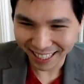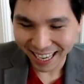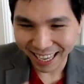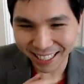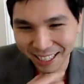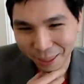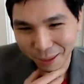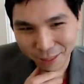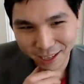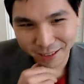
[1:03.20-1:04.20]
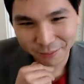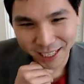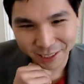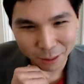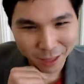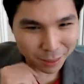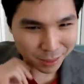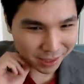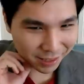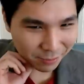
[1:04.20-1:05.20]
and it seems like Magnus
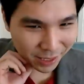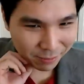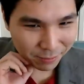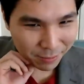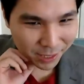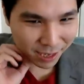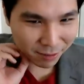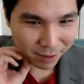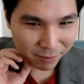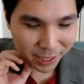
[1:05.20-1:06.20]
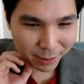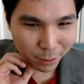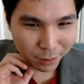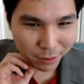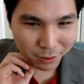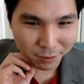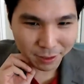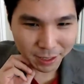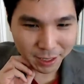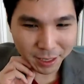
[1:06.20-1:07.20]
hasn't, but maybe now he will. So
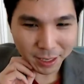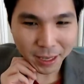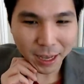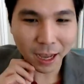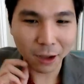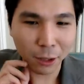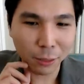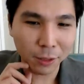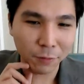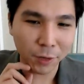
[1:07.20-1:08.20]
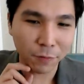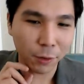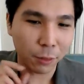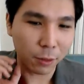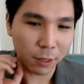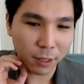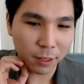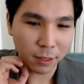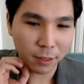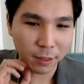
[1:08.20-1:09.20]
uh, also in the very first
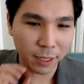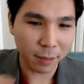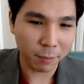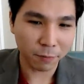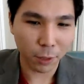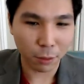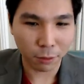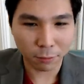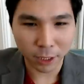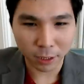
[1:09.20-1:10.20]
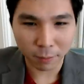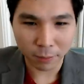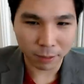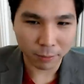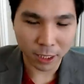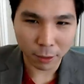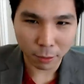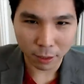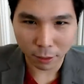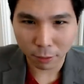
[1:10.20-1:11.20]
uh game of this tournament, the preliminaries,
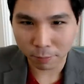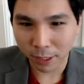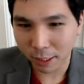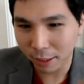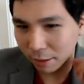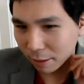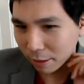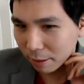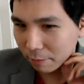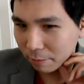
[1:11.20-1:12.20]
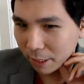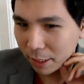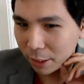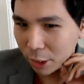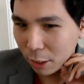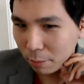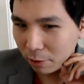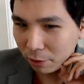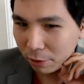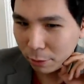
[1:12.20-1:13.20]
I also played my
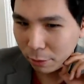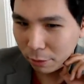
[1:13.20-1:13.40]
Chessable course